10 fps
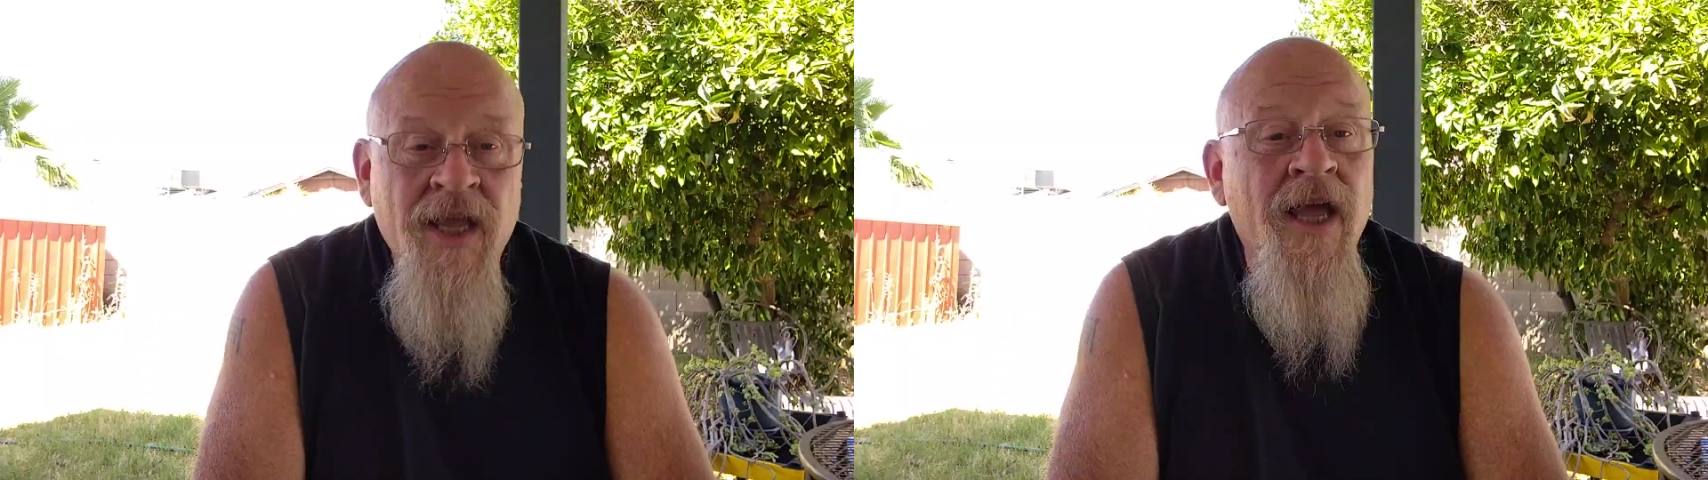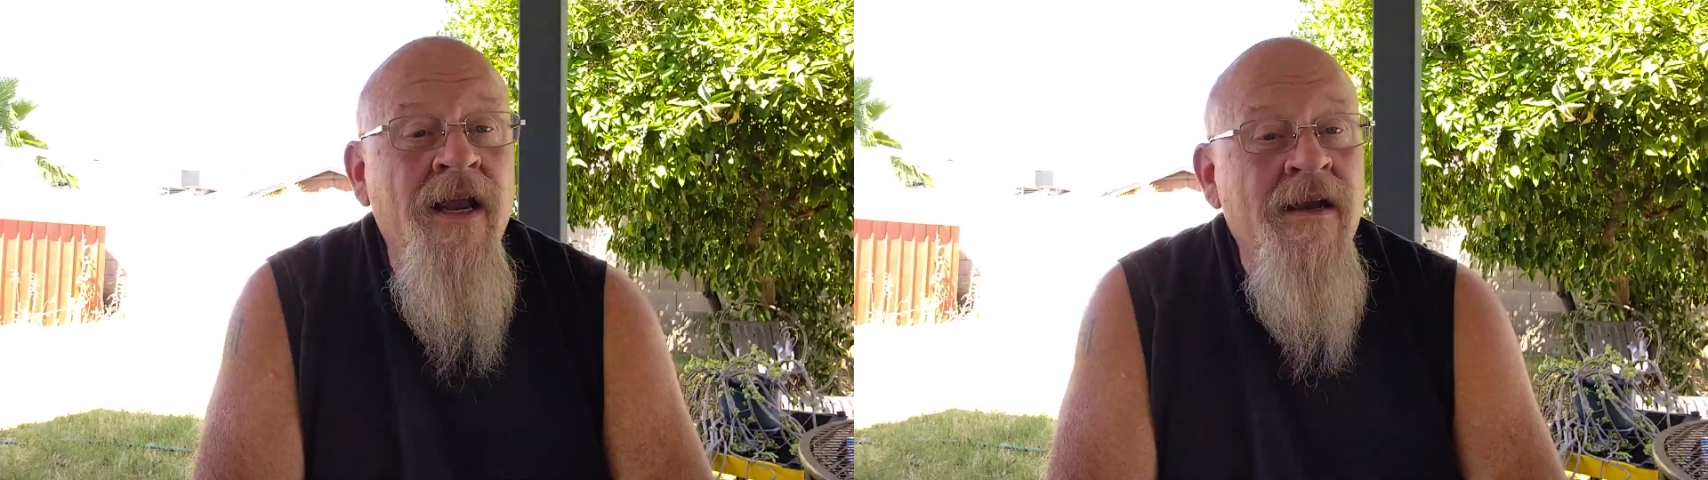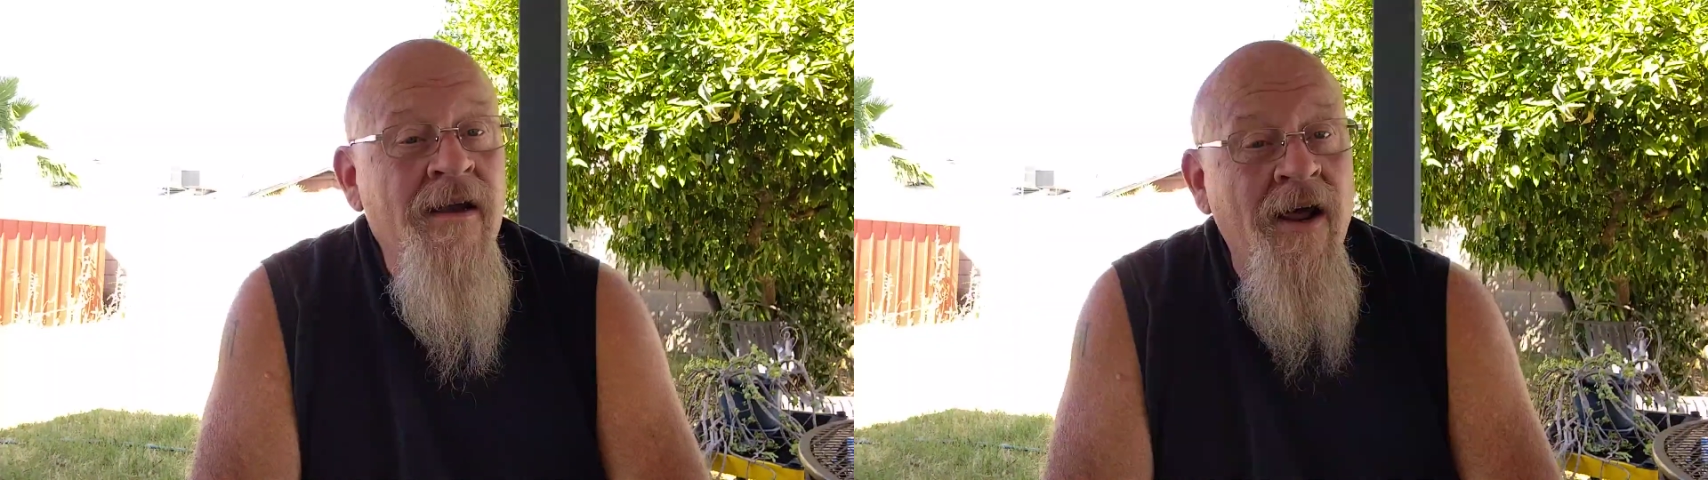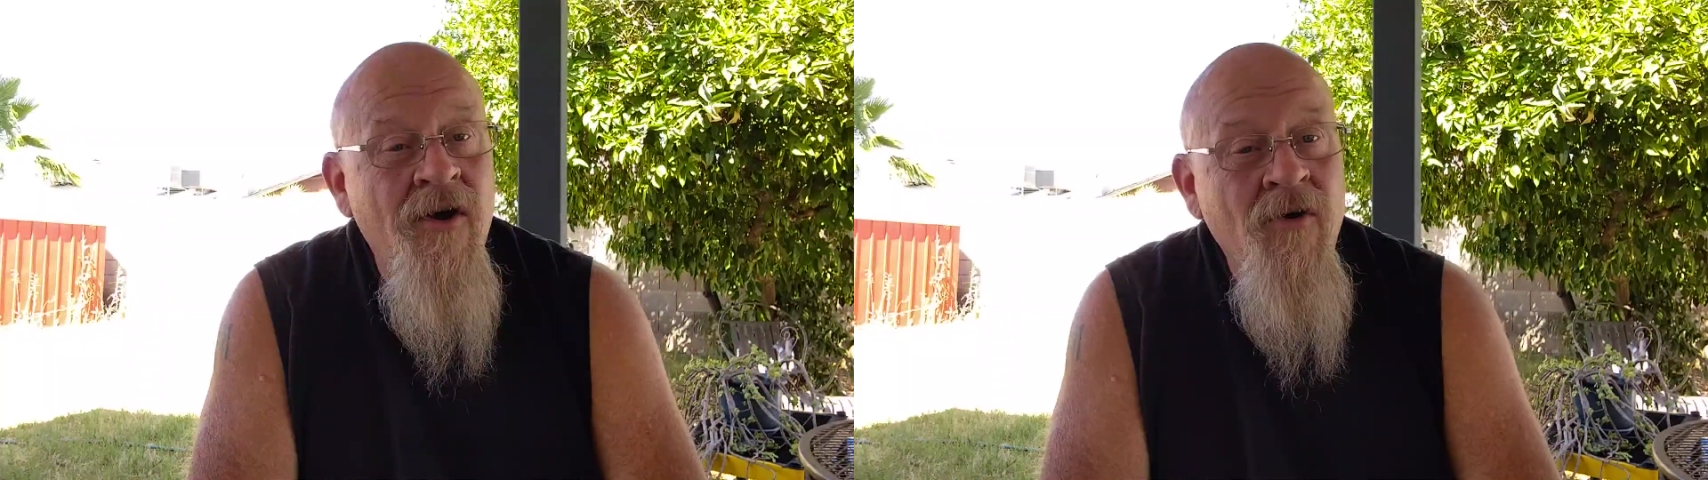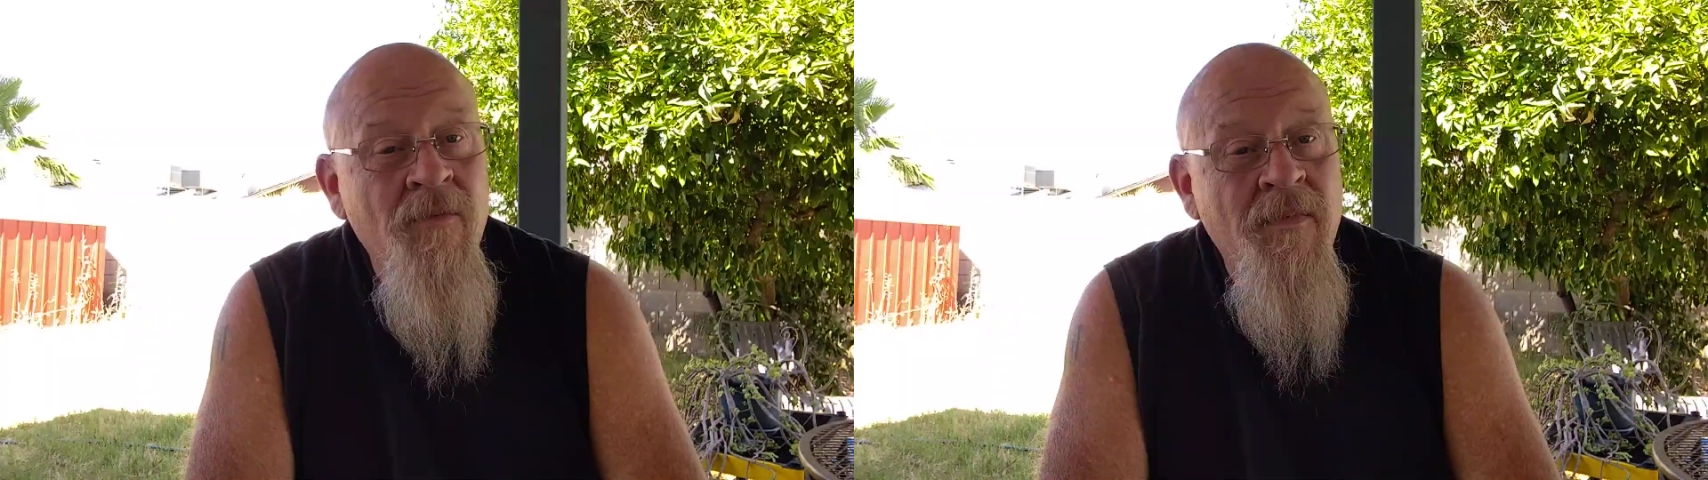again,
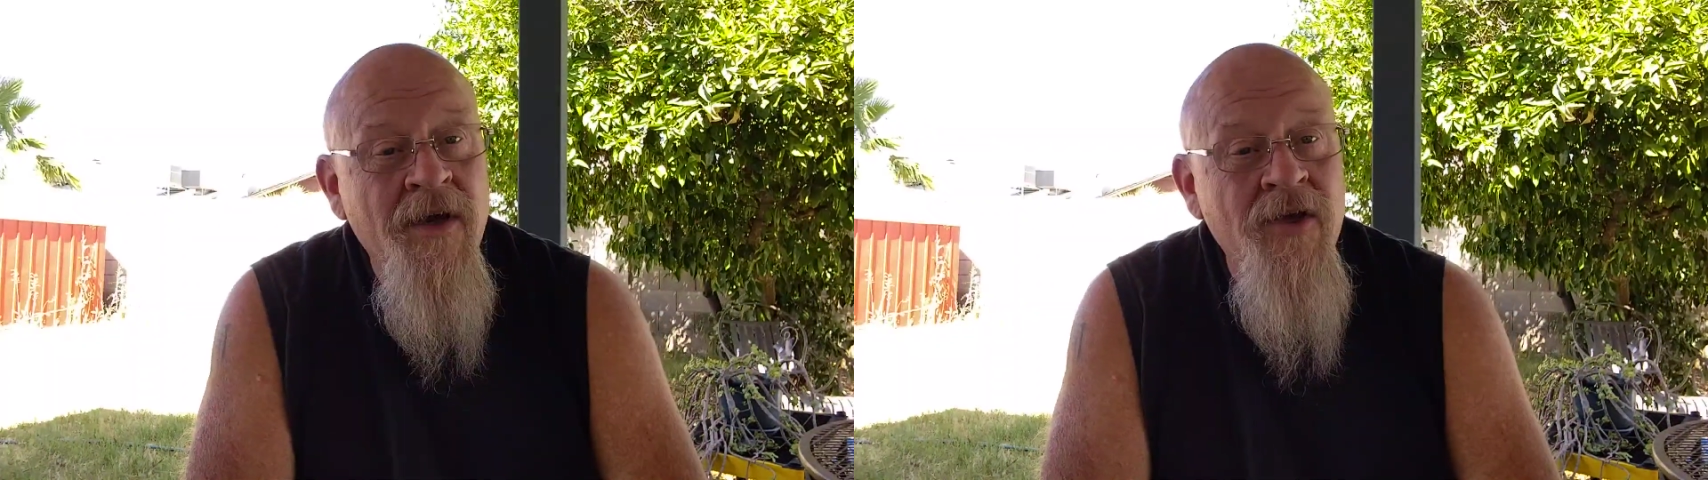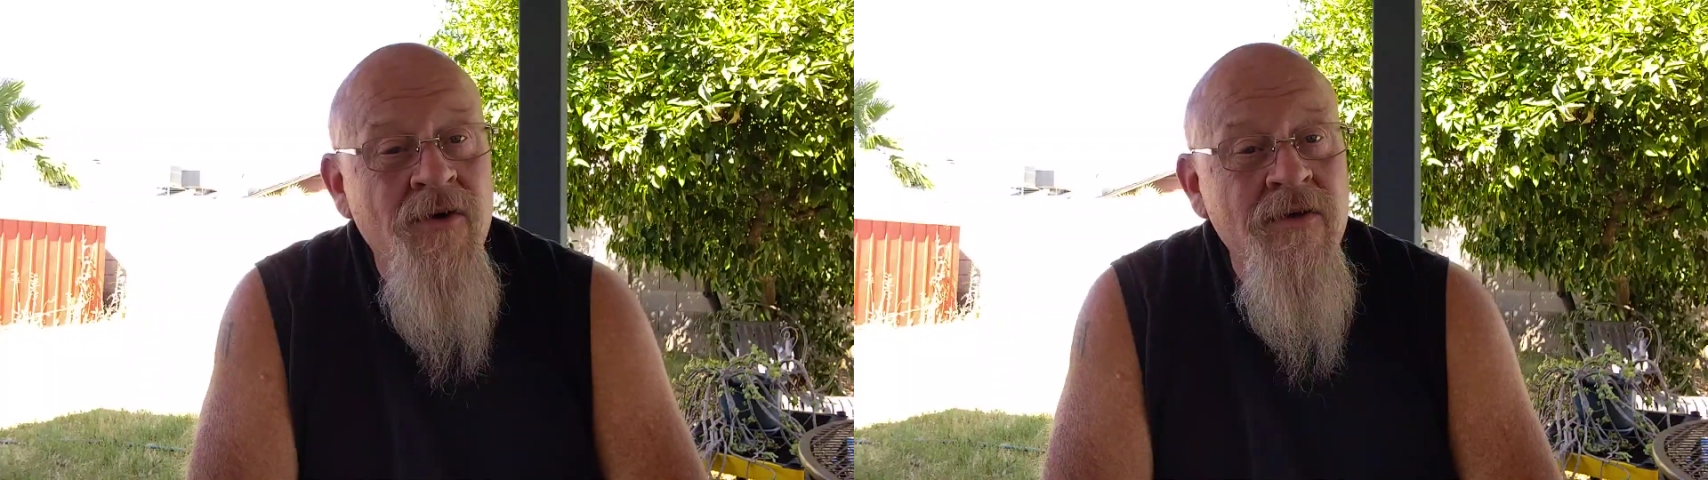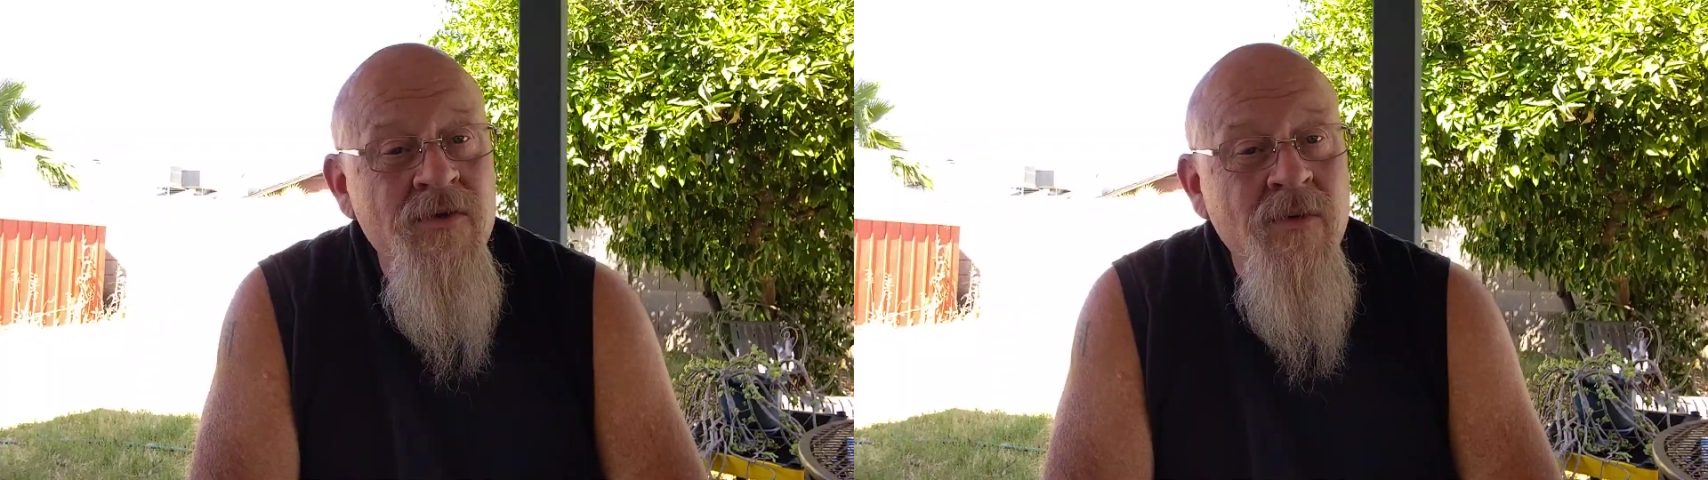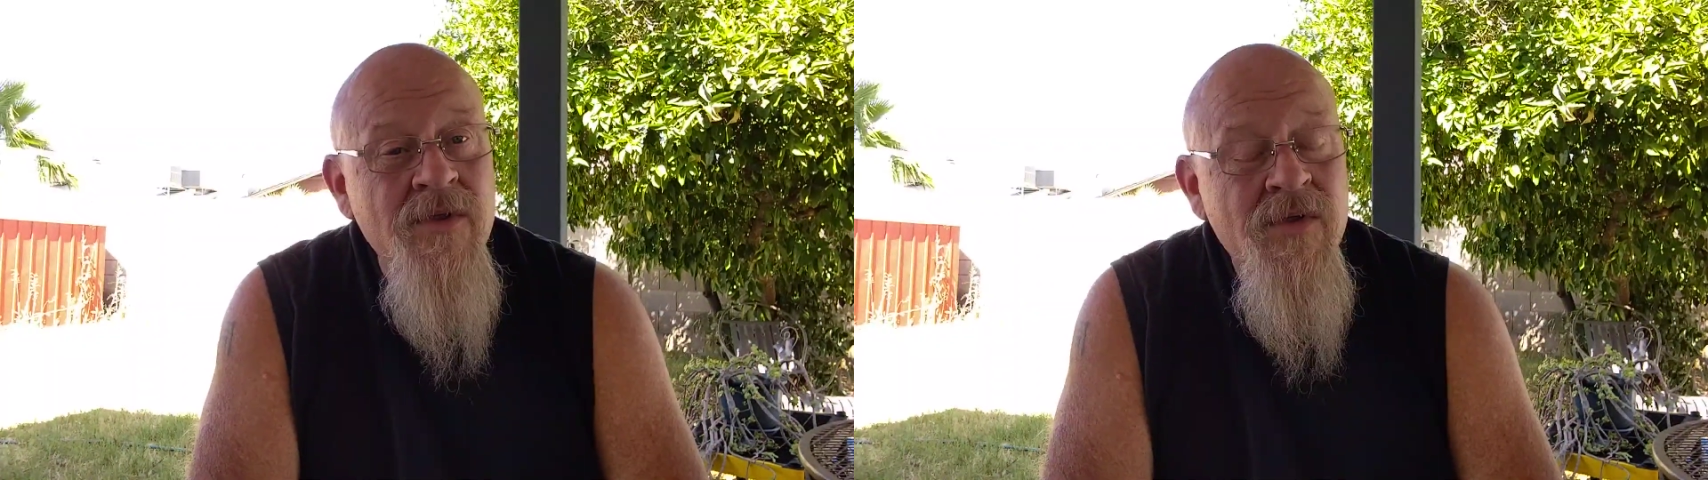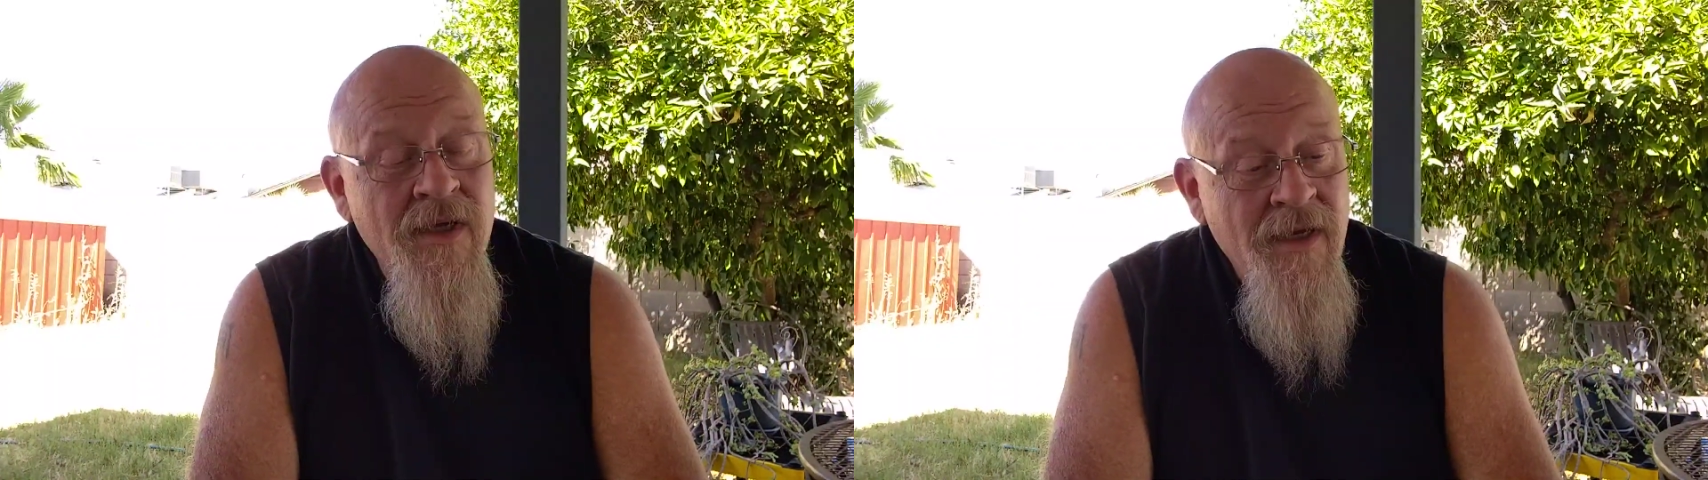I hope yours
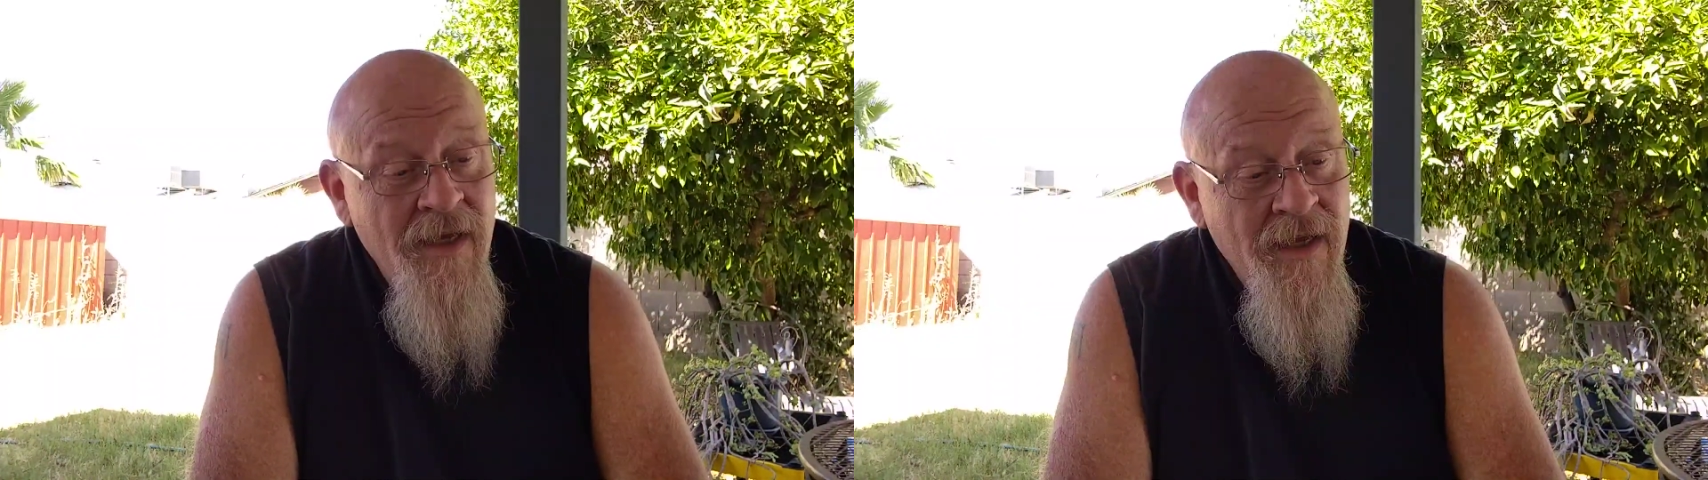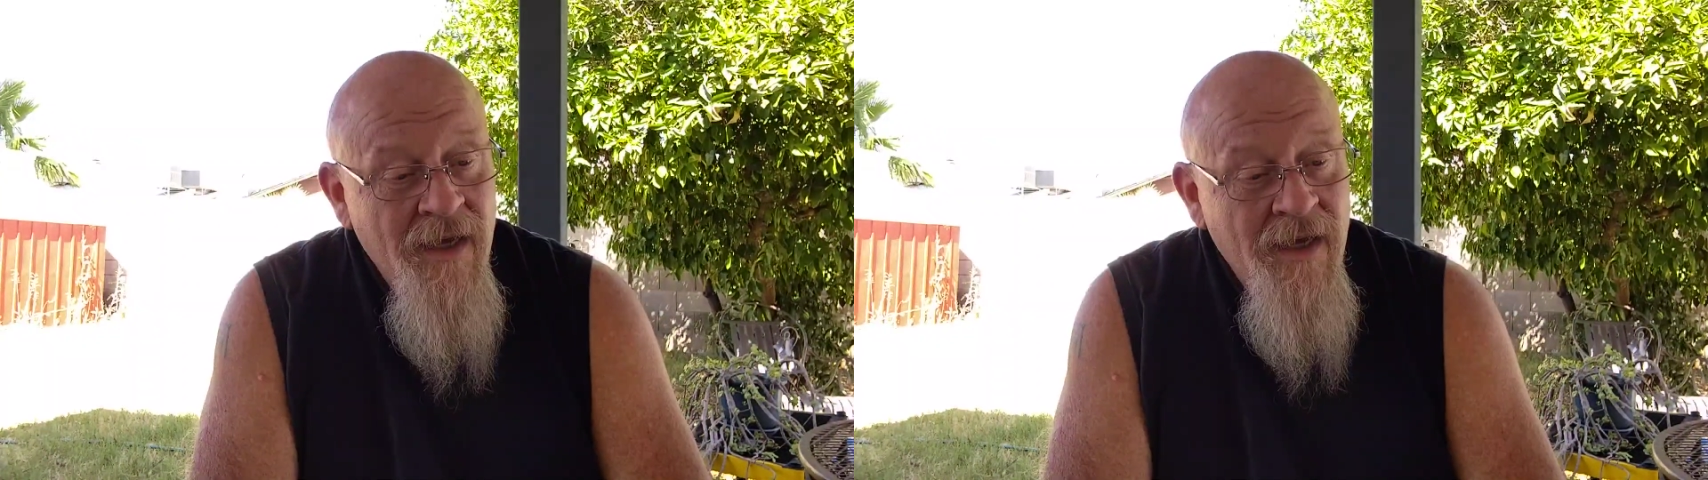was